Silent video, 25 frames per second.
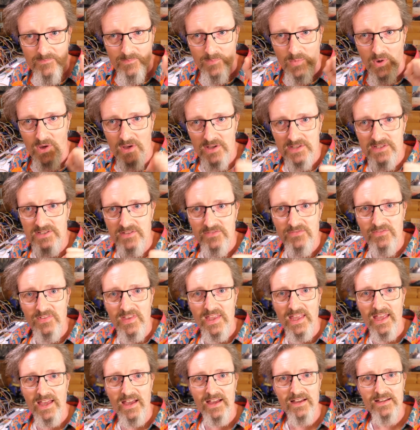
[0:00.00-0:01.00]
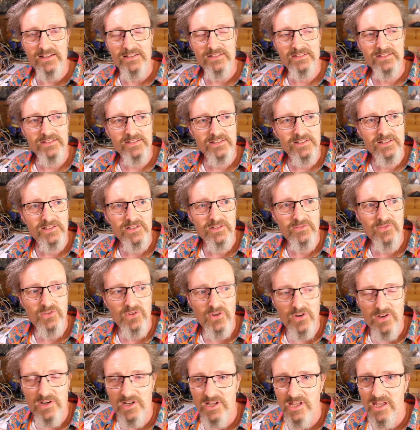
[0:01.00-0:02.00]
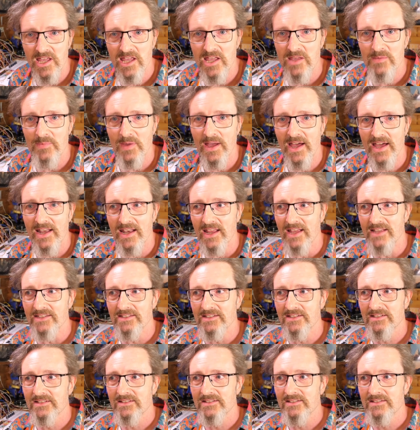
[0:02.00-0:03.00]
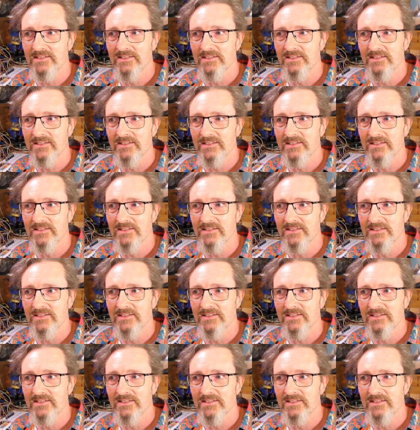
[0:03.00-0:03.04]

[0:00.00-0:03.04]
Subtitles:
persevere. I've got to keep at it.